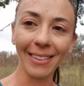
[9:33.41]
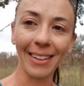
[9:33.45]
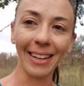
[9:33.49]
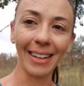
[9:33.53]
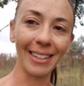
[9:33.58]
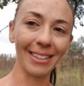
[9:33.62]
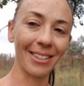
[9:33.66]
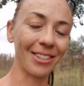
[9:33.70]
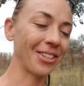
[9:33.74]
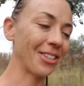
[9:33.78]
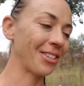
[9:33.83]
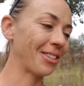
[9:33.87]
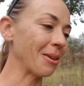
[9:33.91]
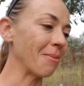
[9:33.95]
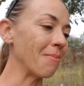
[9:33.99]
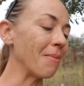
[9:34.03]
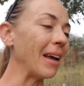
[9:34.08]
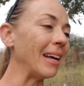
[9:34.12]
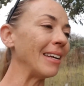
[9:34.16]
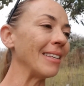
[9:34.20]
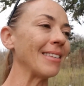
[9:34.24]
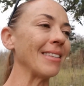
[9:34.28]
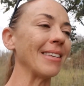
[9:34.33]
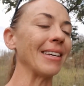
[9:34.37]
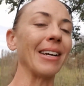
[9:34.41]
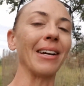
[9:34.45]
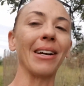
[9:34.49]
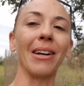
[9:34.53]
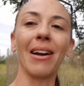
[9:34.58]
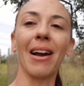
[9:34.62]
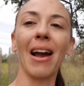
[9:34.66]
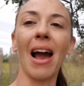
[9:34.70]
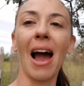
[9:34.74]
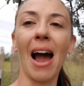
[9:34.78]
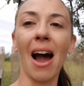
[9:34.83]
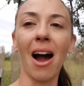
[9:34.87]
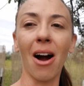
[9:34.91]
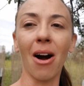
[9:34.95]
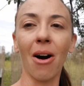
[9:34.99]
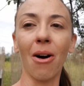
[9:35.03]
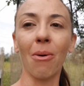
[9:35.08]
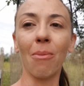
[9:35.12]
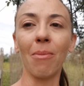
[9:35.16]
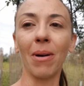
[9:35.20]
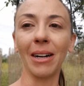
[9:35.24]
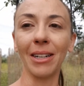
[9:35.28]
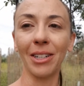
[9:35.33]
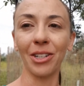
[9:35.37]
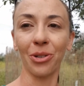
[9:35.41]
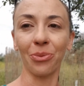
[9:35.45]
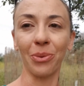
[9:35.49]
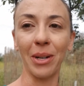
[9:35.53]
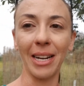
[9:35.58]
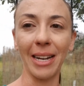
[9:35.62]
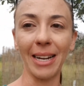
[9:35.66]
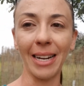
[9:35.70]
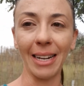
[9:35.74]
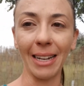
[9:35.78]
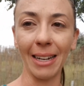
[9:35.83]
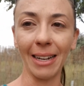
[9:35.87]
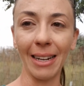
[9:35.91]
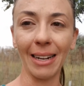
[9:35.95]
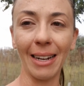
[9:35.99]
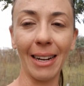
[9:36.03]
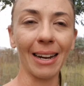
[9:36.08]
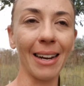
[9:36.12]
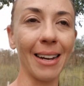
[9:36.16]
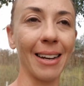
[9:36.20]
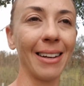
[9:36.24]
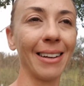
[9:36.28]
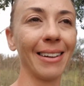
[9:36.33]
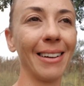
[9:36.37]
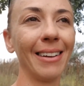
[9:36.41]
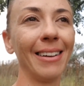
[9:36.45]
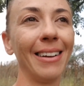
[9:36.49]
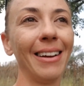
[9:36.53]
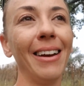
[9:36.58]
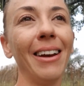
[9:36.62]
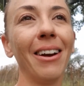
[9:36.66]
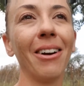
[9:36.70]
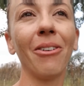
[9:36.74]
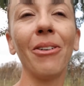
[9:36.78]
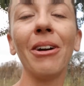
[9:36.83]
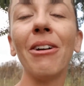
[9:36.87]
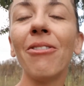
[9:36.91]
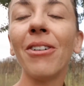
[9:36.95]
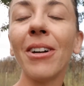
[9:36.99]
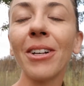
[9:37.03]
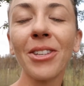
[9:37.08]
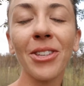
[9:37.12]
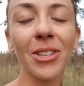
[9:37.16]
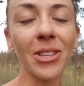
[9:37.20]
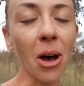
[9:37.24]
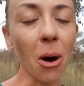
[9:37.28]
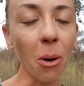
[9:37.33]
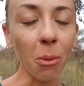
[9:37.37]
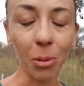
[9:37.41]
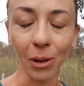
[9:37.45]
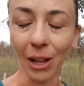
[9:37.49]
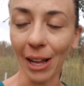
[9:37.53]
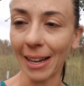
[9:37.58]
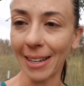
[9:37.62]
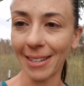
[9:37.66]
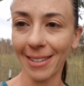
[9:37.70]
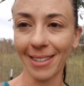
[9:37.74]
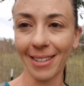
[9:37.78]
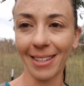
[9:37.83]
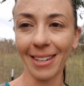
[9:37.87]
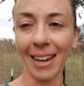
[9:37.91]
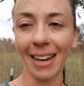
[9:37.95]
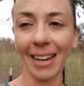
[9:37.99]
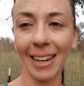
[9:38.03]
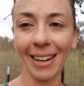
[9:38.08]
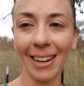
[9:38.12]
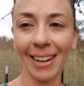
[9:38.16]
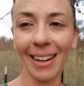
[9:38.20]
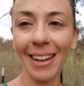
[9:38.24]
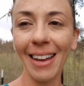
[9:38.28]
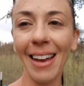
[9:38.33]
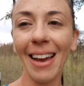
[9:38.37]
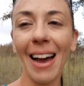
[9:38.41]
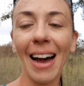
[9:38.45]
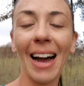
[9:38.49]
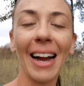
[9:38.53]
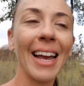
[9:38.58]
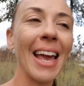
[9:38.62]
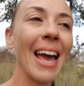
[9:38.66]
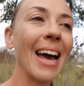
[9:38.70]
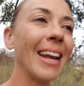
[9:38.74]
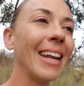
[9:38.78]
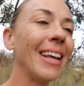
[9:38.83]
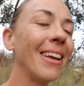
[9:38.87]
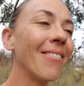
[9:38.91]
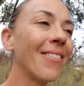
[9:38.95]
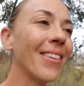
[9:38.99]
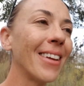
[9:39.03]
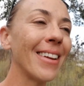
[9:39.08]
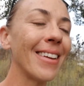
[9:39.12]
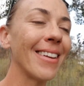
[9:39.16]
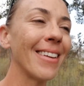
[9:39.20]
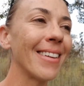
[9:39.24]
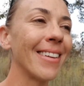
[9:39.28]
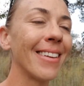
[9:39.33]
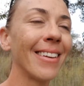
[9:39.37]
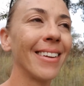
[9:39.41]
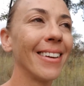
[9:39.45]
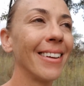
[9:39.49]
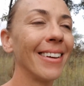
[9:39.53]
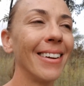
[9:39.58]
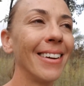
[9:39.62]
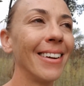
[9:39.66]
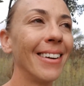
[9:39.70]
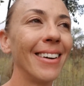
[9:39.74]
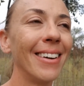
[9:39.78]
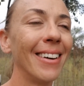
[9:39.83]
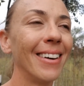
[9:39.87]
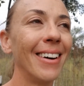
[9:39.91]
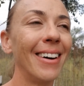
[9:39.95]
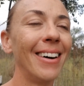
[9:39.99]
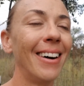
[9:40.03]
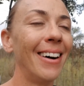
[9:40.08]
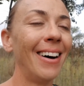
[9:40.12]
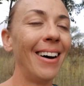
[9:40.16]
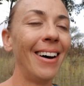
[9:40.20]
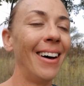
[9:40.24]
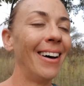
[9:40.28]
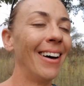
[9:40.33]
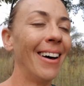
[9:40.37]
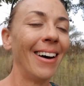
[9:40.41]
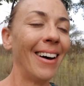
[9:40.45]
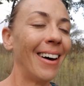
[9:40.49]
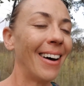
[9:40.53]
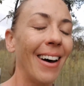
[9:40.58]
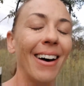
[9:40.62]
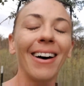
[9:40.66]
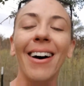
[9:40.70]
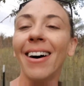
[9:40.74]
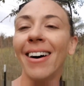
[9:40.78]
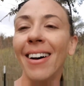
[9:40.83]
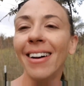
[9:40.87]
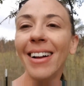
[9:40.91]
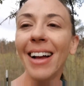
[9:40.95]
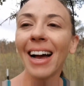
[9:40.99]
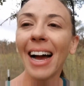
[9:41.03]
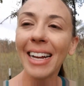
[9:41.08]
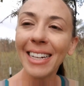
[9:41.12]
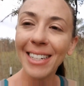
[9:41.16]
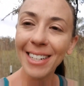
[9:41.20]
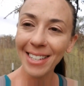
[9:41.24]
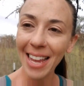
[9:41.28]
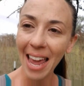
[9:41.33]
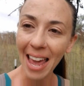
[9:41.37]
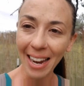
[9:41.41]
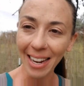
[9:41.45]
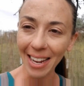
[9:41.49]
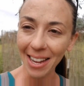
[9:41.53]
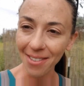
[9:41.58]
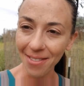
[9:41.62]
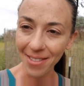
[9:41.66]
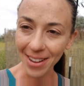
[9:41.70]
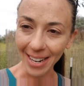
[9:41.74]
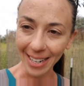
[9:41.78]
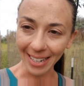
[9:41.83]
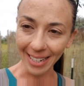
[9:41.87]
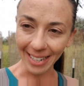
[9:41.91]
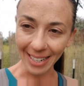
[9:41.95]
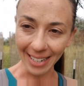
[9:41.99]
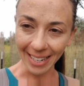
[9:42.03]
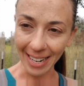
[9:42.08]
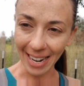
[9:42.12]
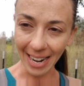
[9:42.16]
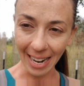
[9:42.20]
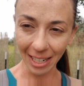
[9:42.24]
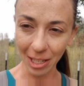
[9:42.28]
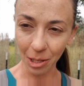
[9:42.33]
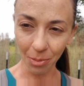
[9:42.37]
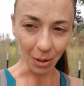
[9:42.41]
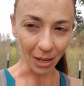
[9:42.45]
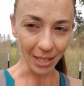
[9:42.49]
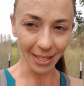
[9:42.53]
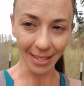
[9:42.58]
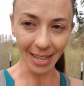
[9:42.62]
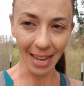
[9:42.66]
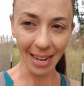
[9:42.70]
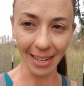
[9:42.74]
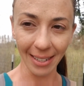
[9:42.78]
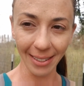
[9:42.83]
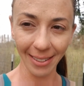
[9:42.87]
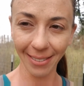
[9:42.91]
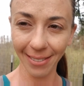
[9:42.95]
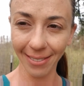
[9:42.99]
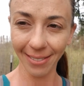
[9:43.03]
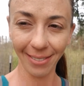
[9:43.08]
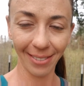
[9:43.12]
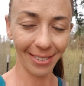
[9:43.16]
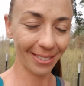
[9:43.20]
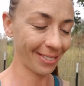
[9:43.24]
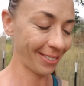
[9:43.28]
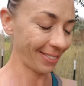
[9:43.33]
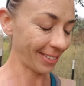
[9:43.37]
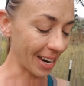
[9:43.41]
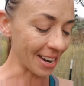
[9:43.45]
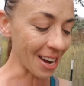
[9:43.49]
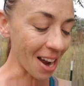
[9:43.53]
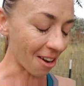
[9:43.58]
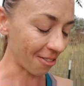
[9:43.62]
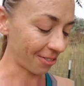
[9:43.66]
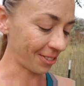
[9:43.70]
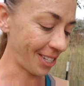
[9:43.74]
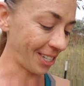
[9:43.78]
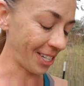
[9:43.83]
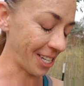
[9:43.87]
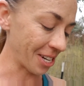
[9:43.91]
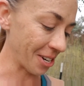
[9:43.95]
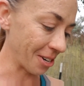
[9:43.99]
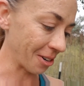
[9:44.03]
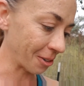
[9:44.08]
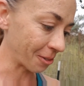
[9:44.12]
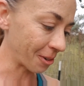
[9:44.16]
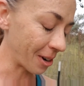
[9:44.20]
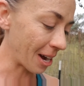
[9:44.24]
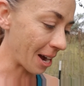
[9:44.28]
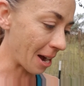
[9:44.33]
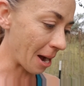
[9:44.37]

Like, it's just amazing how much we feel so blessed. I can't even, I just can't even express that enough to you.